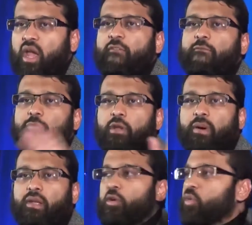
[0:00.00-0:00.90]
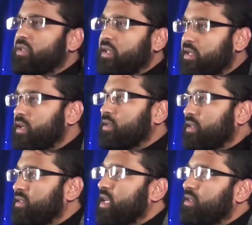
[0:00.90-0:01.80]
Everybody who was an
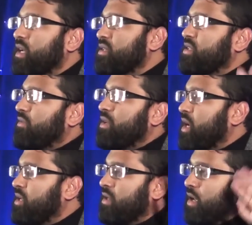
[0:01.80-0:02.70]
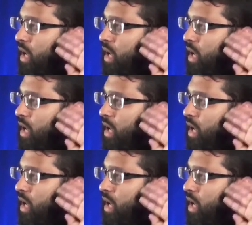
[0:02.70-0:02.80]
adult in 1979